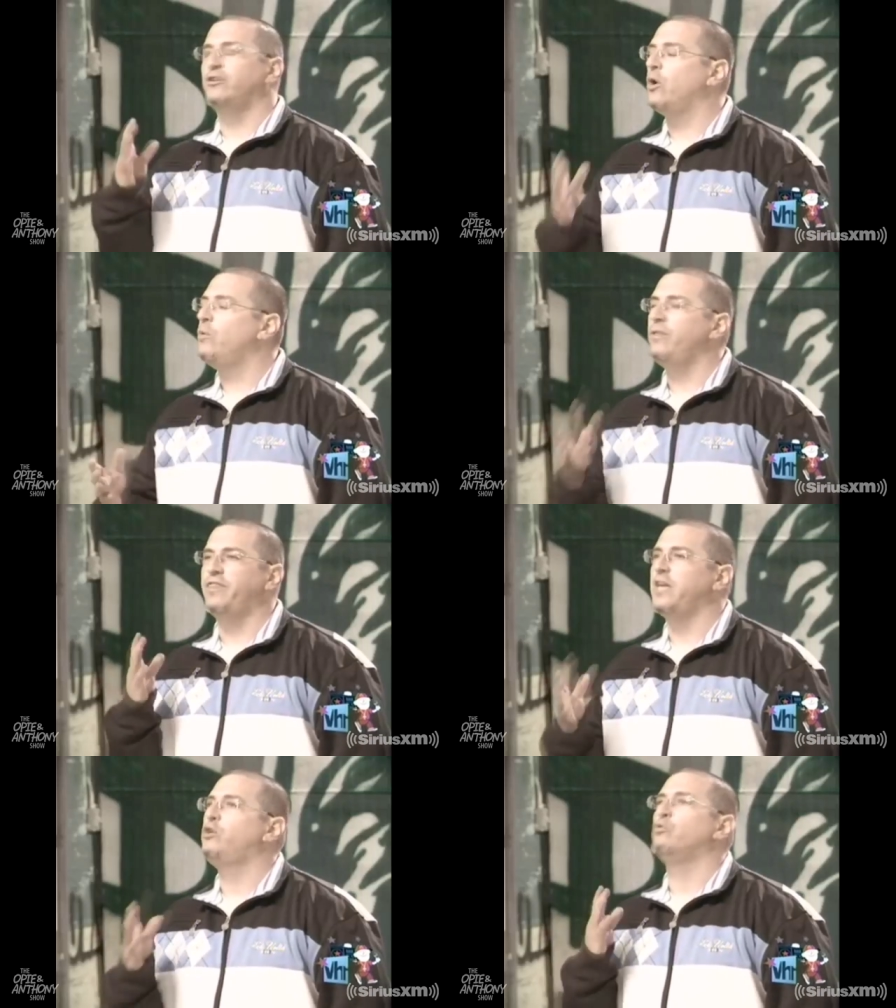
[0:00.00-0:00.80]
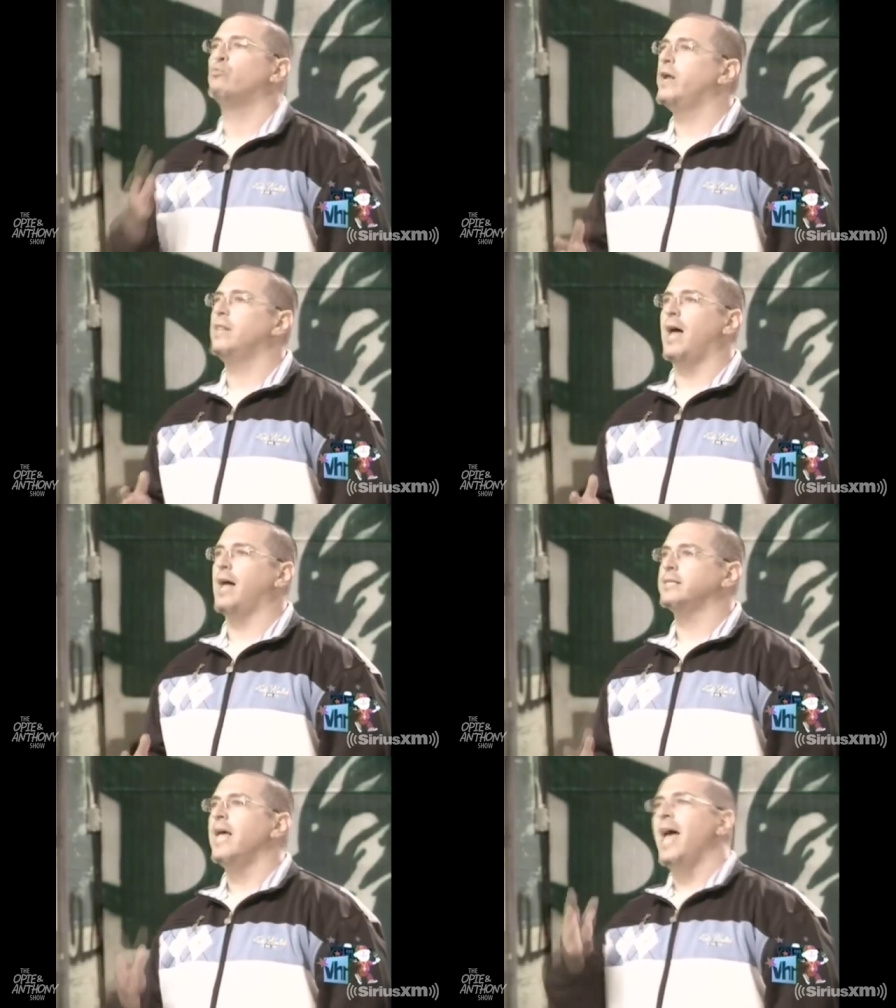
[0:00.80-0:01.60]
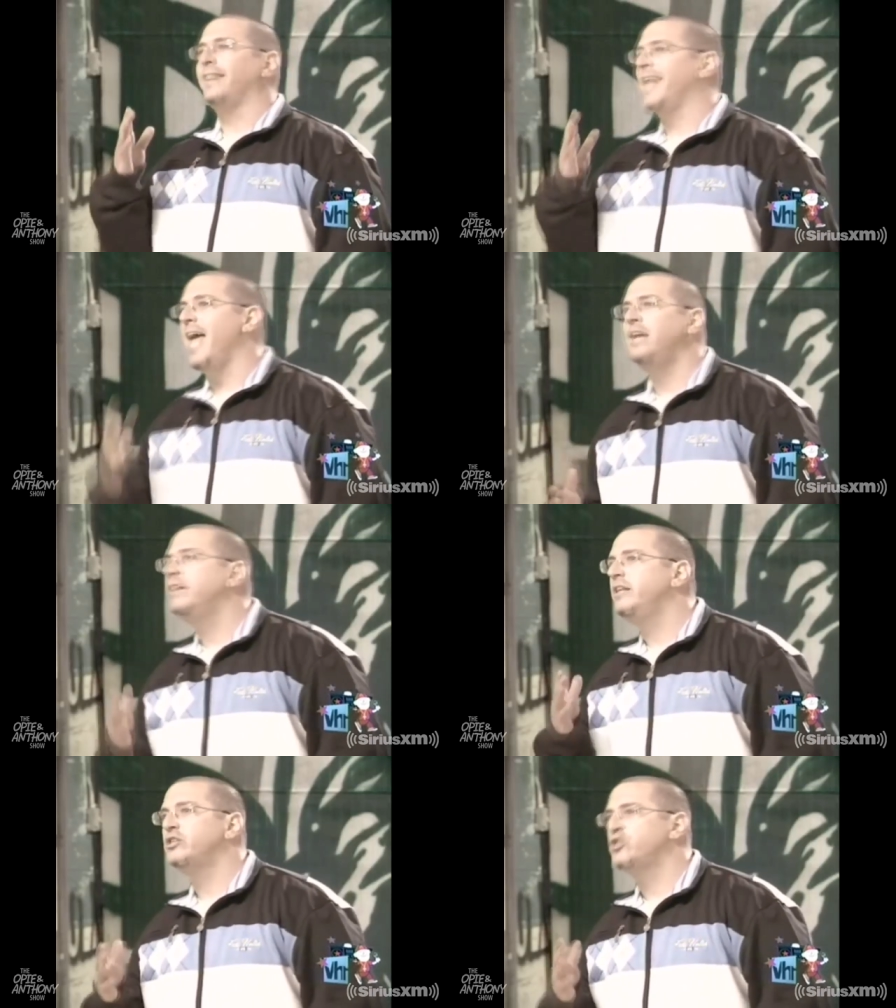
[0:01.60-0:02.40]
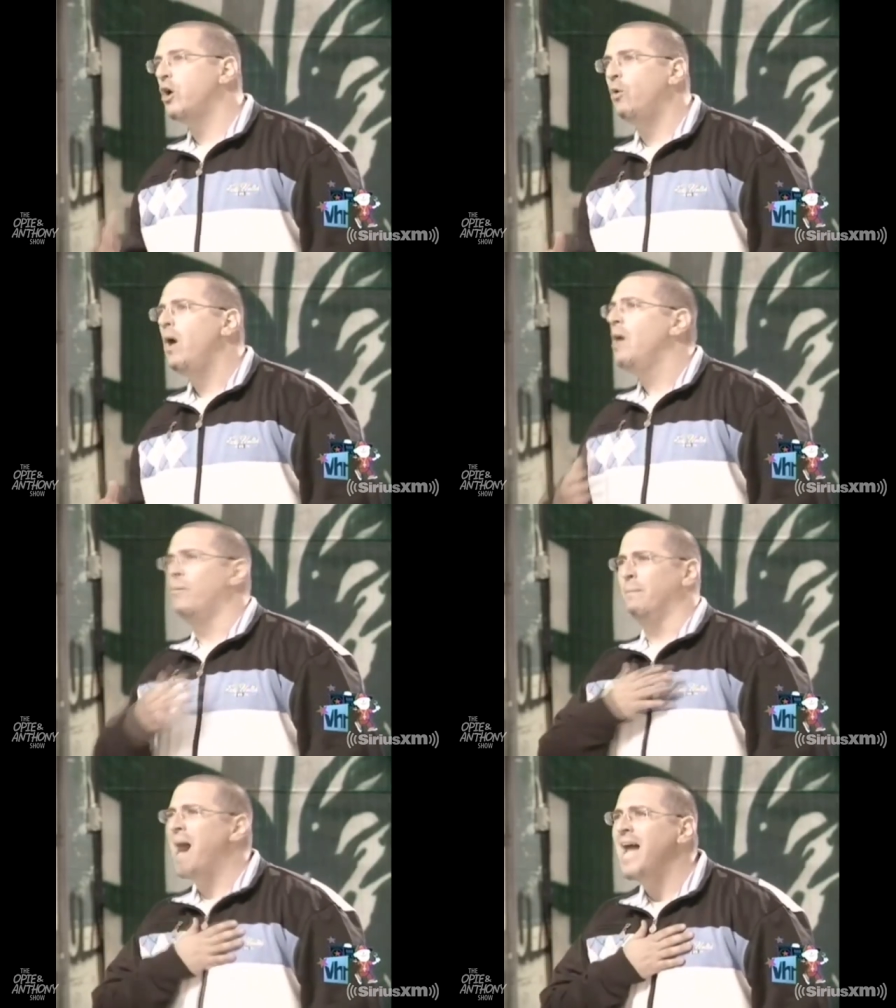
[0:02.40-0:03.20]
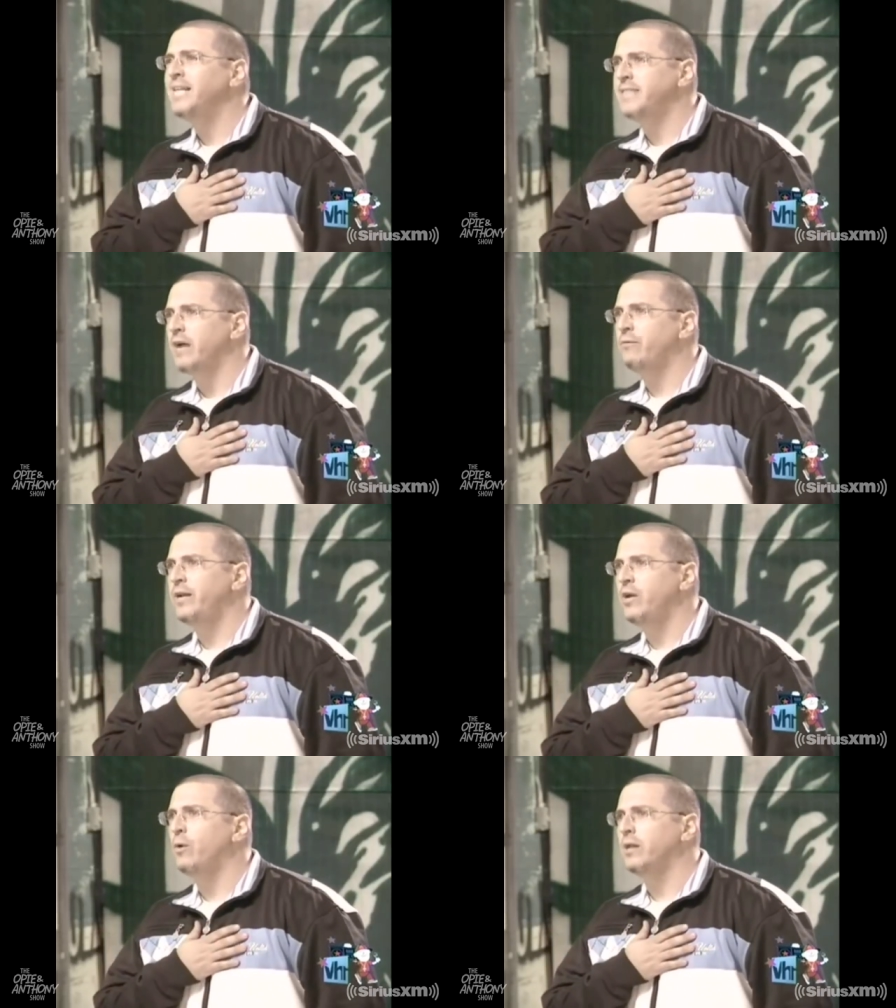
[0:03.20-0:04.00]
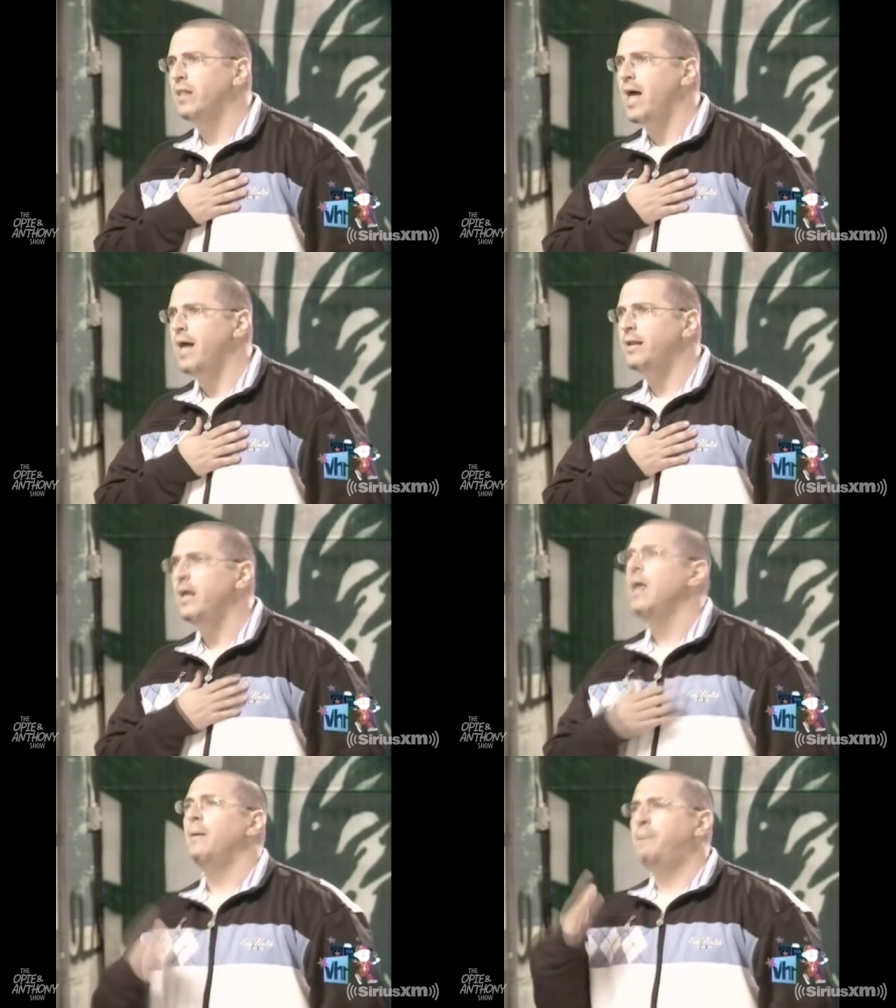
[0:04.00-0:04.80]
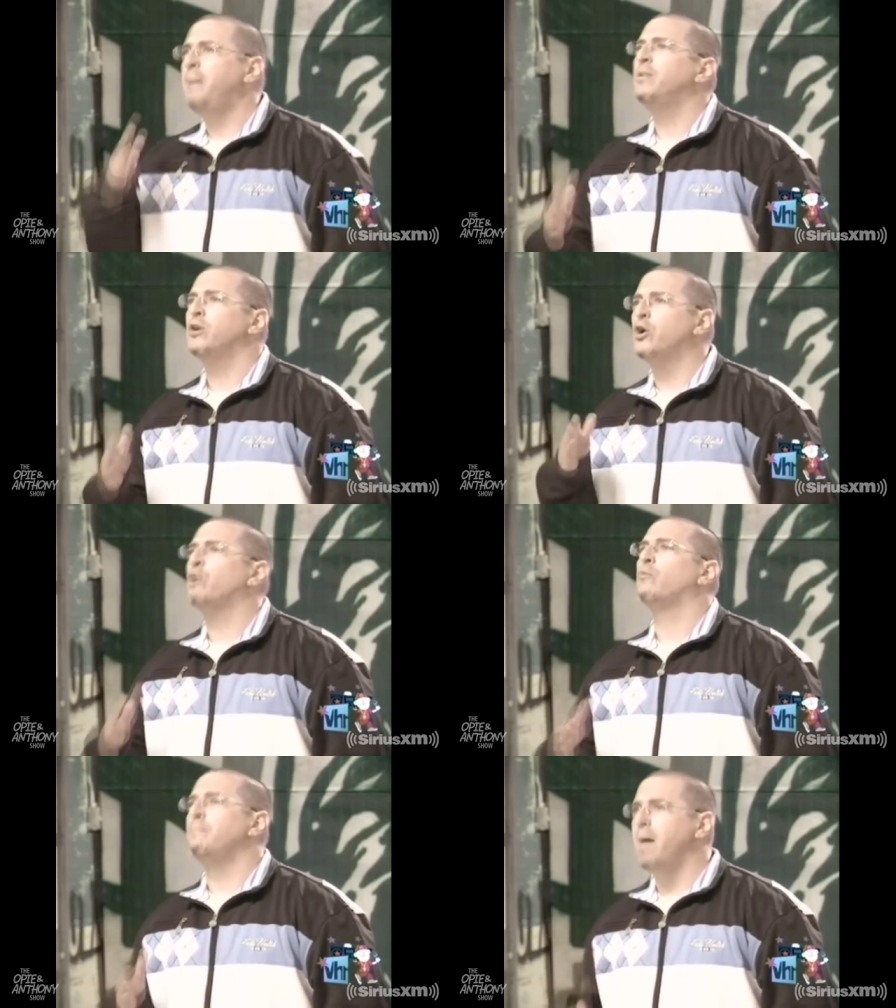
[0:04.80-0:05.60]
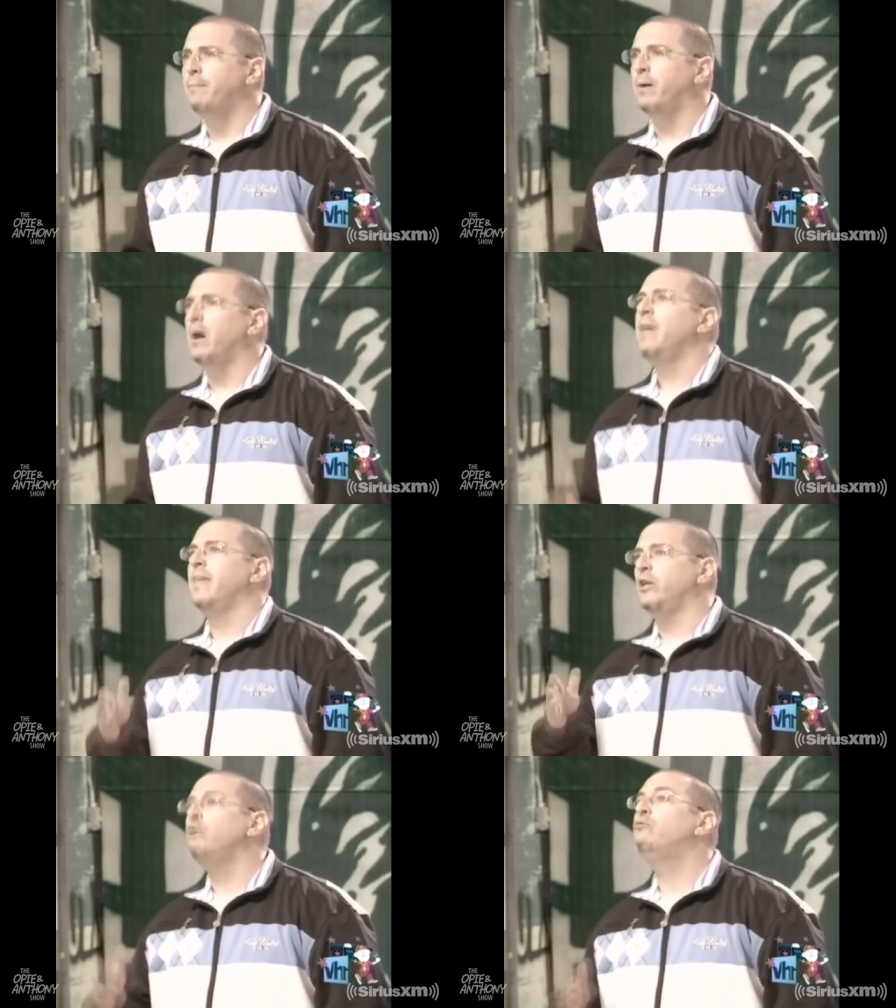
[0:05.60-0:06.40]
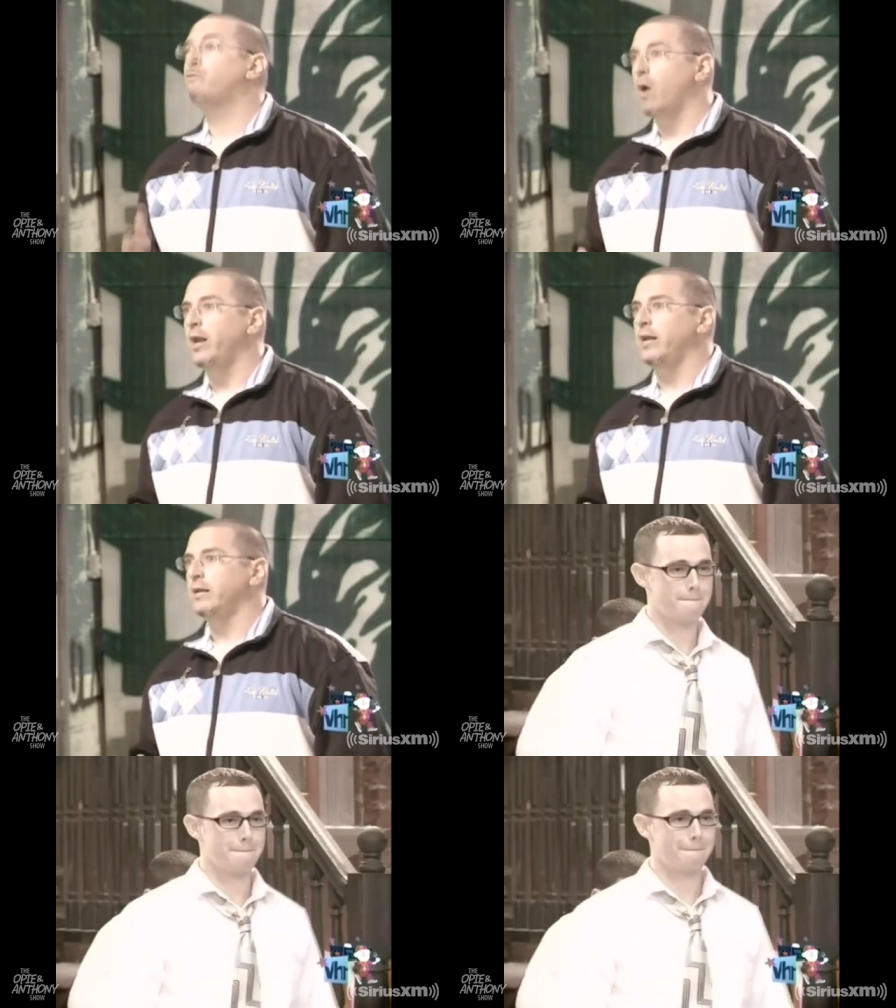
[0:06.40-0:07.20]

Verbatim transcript: I don't think you realize Shit, at the no, end of this nigga. show, with my integrity on the line, people what? are going to remember that you fronted.